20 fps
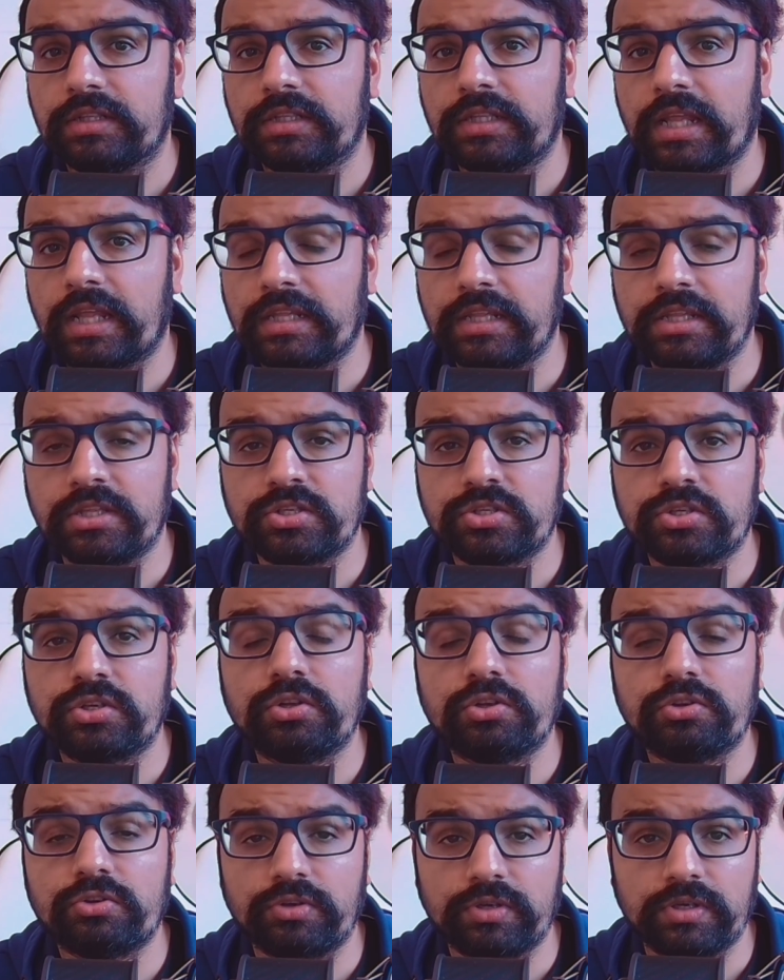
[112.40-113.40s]
that these
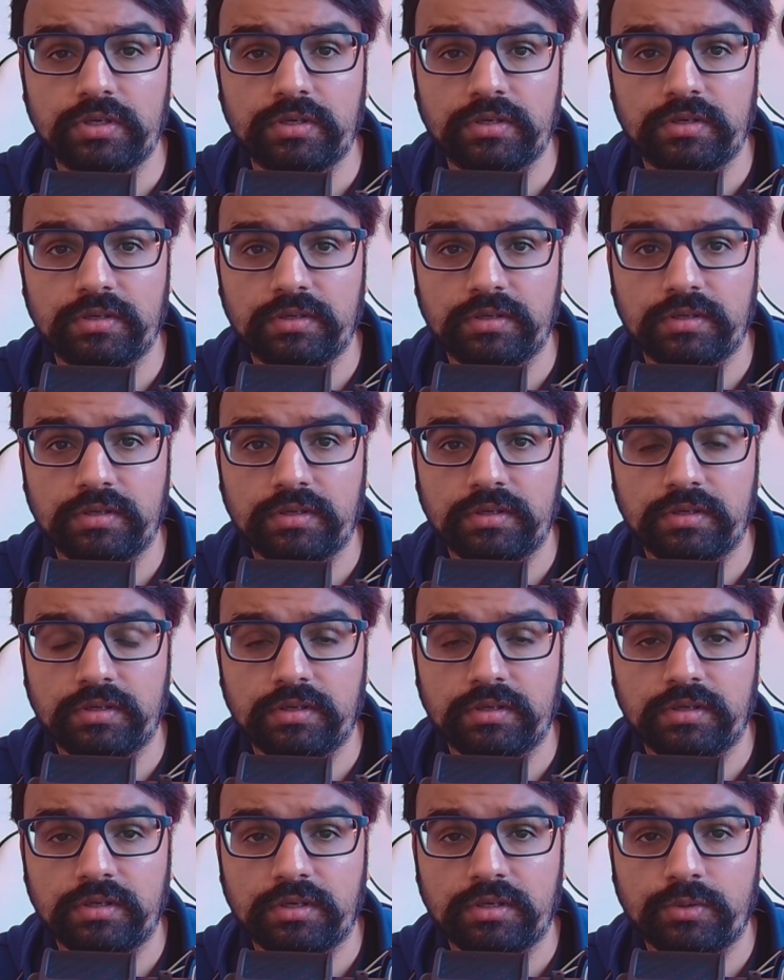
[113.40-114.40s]
children
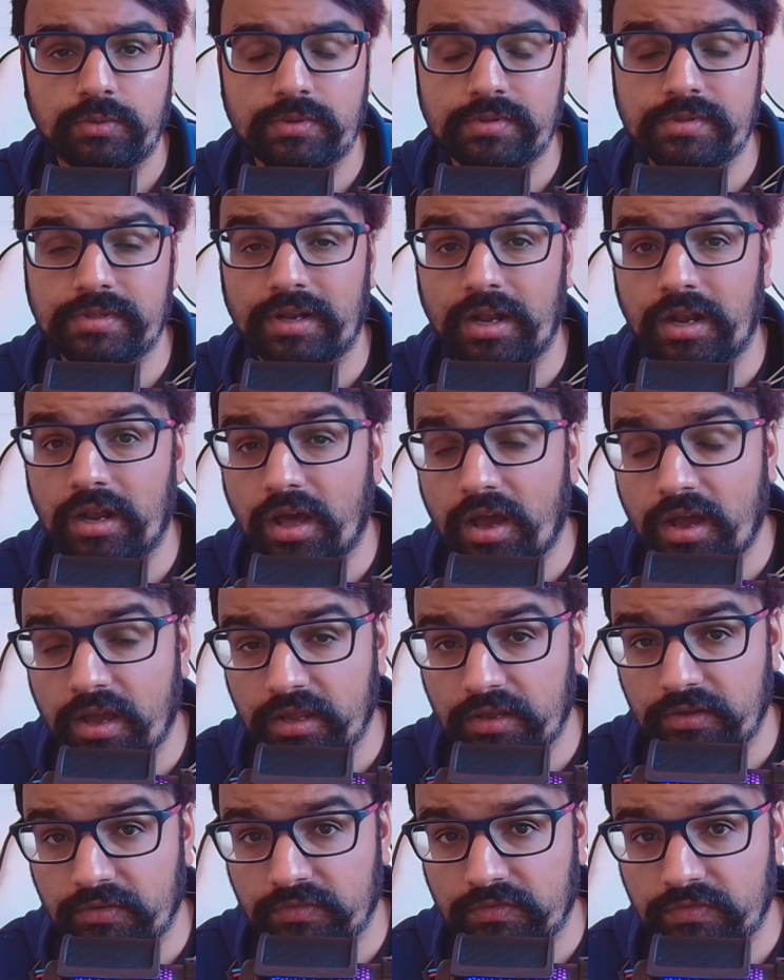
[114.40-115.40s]
were still
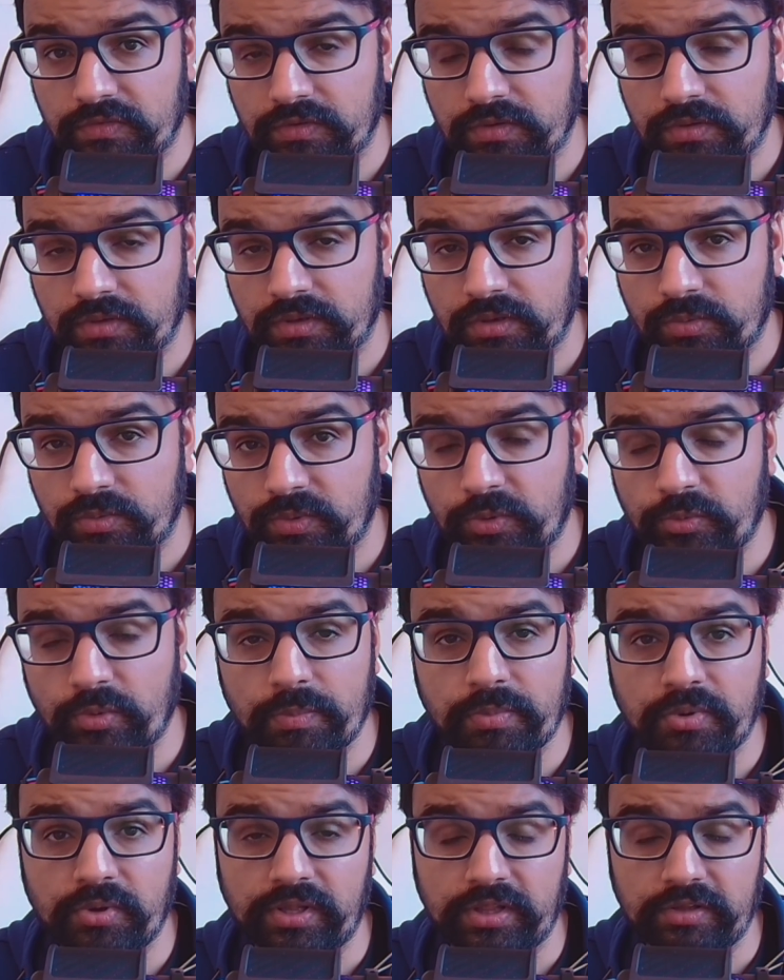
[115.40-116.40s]
alive when they were
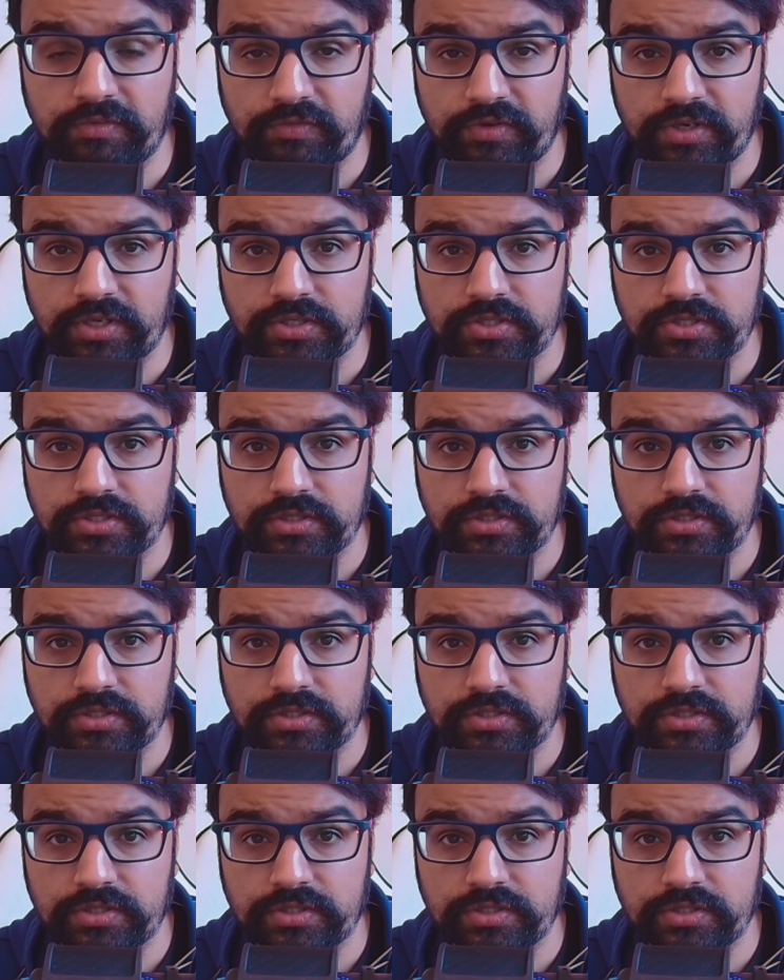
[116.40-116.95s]
put in the fridge.